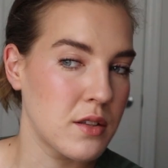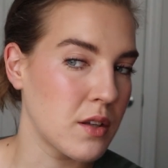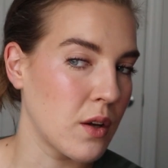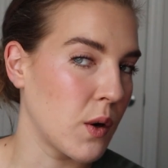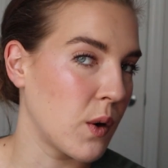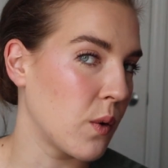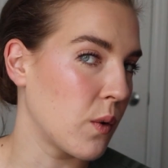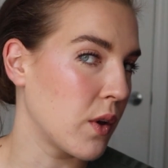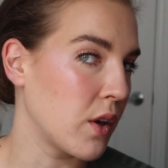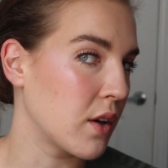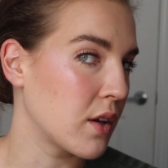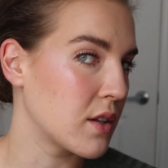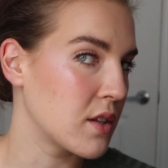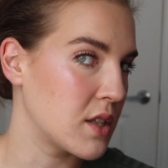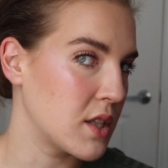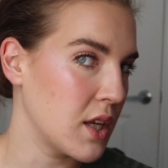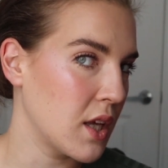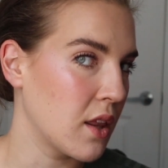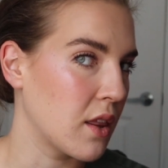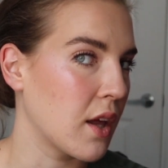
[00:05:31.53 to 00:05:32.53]
So you can
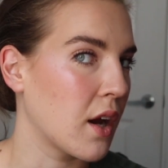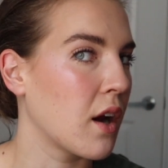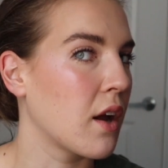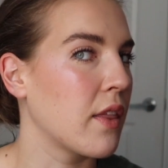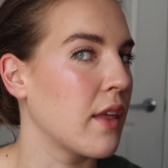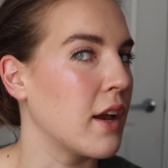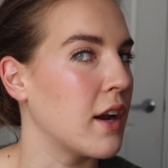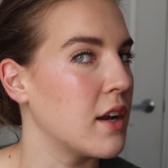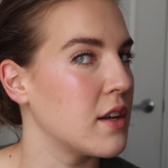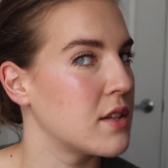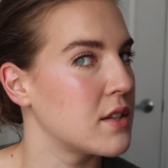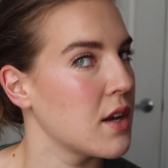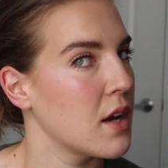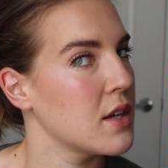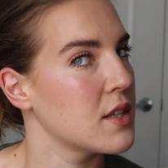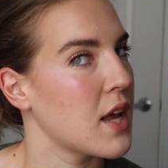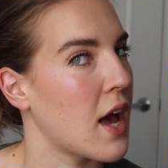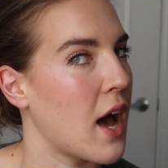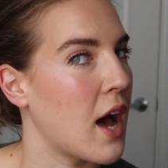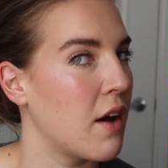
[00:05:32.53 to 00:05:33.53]
see there that it
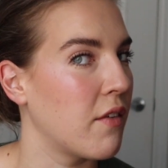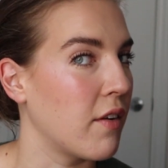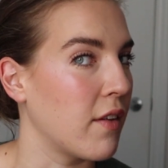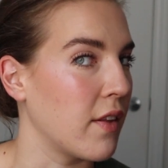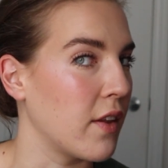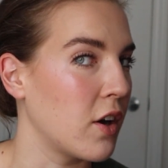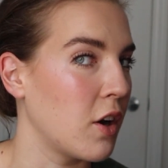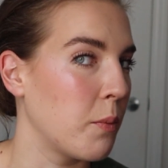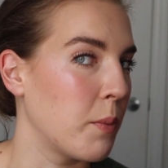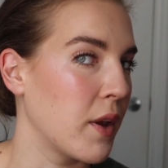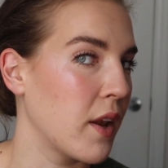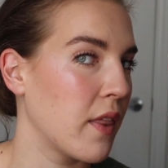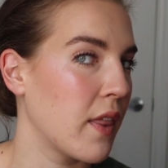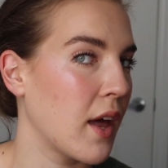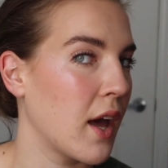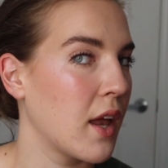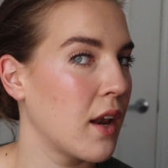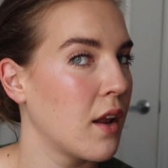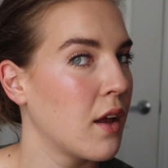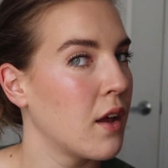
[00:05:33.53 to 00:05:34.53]
does have a little bit of
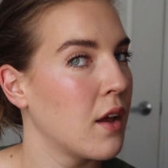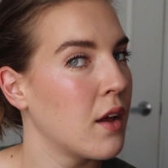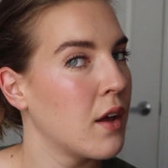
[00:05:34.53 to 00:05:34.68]
that